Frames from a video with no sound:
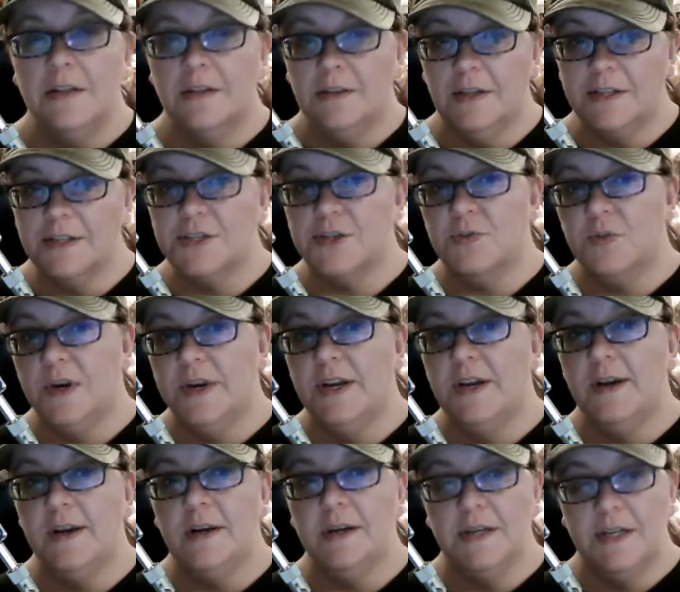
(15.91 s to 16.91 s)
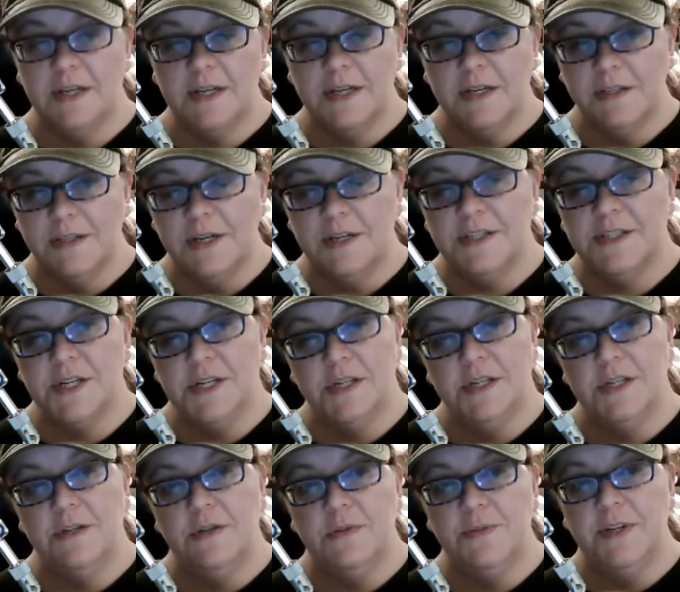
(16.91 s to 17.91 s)
Let's wait. I'm getting an idea.
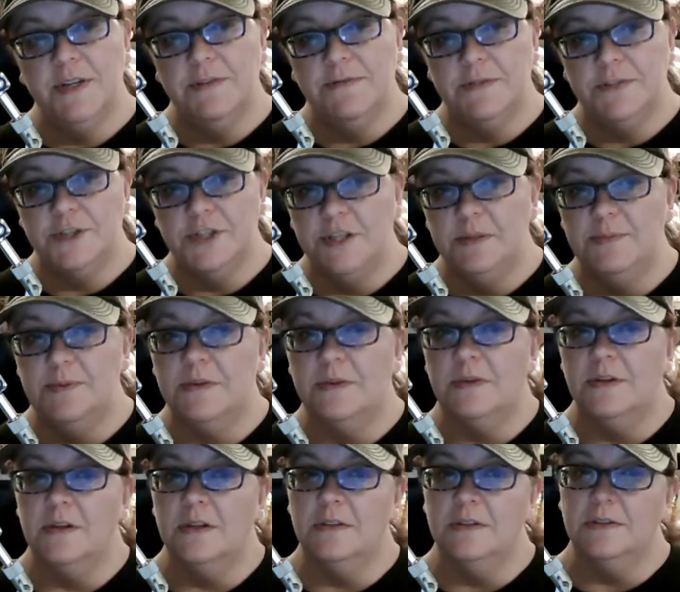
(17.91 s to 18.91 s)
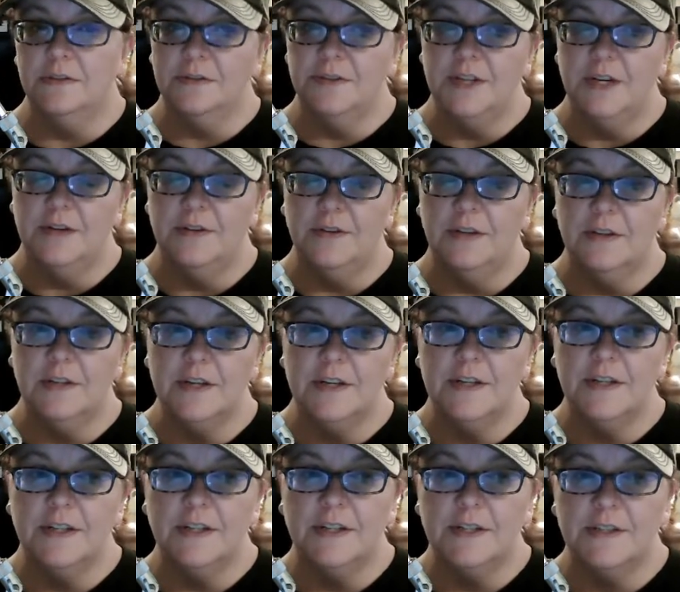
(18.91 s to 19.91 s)
It'll be even cheaper a little down the
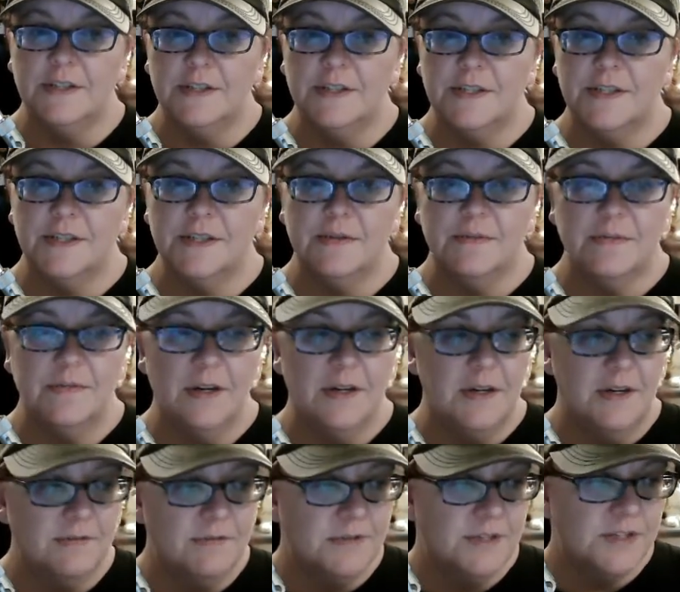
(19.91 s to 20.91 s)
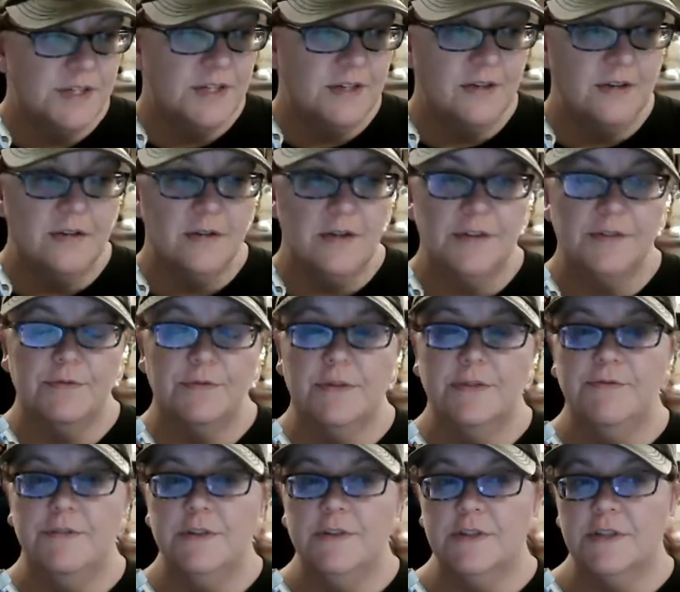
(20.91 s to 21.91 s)
line because I was seeing a lot of
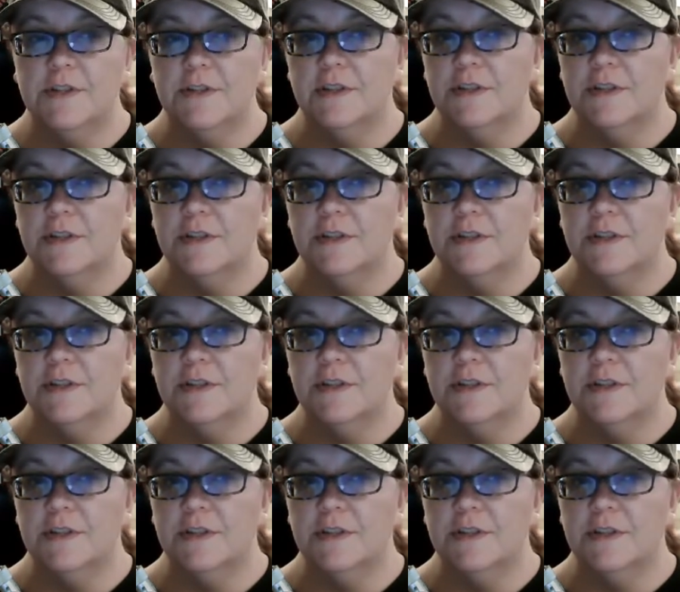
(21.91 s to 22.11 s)
reviews